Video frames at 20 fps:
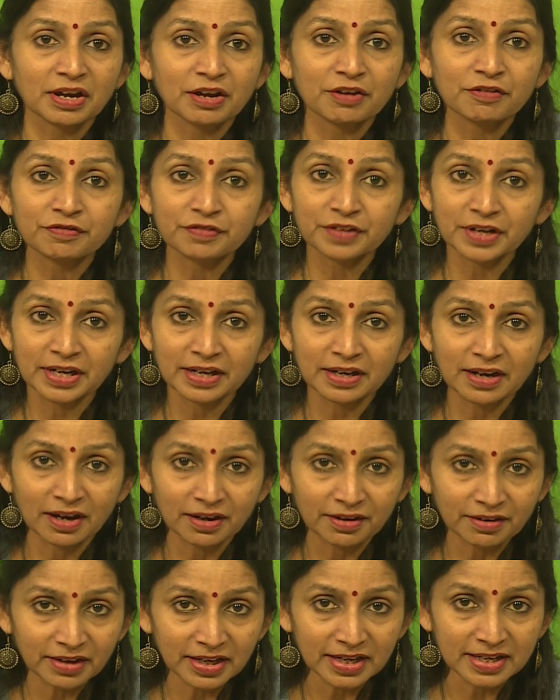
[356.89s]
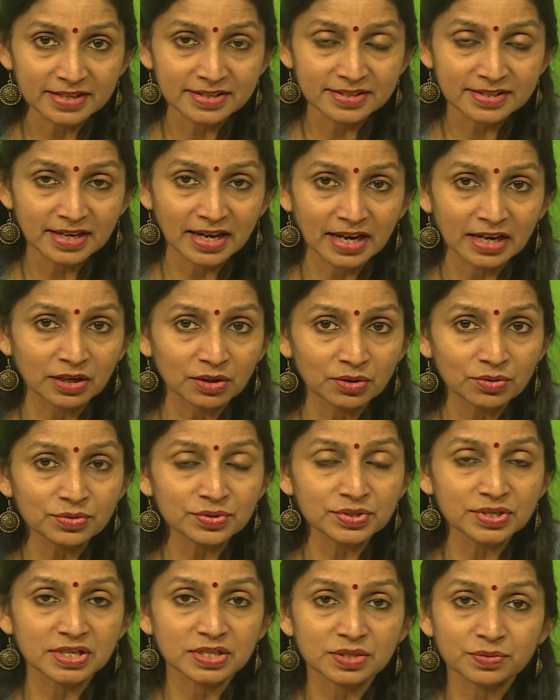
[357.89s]
Fred agrees and
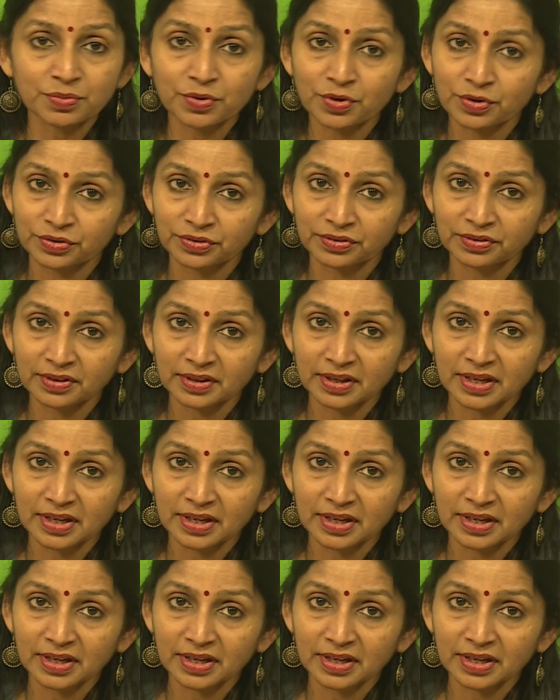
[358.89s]
loses both